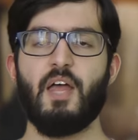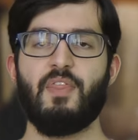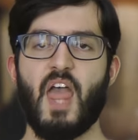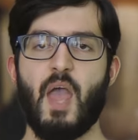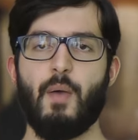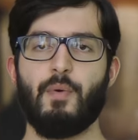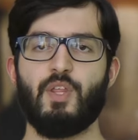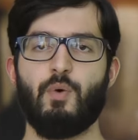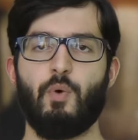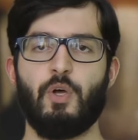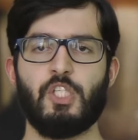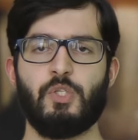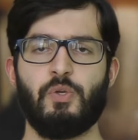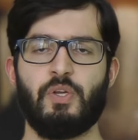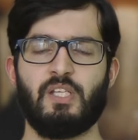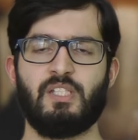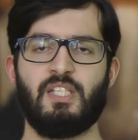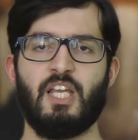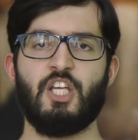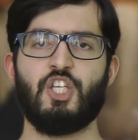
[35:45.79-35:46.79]
They were the ones who
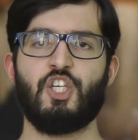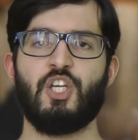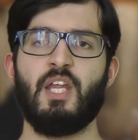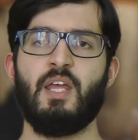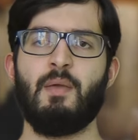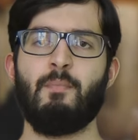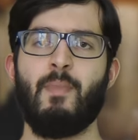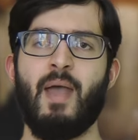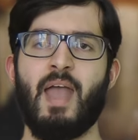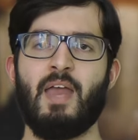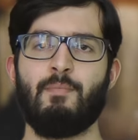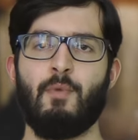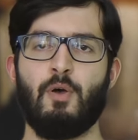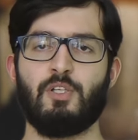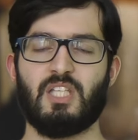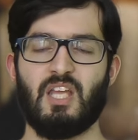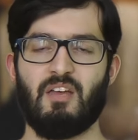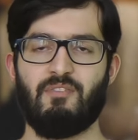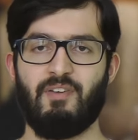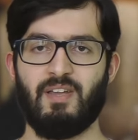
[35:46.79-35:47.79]
had essentially made
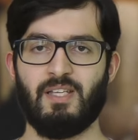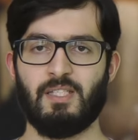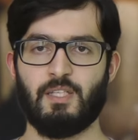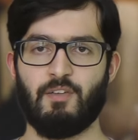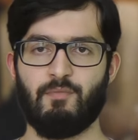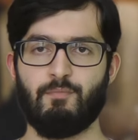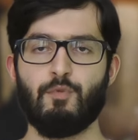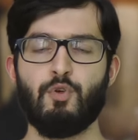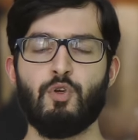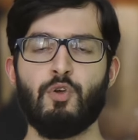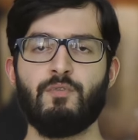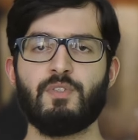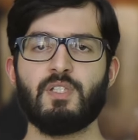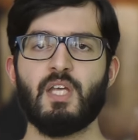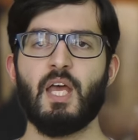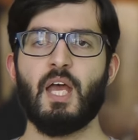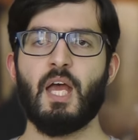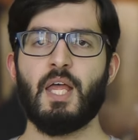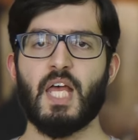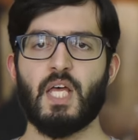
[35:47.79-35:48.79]
most offensive moves.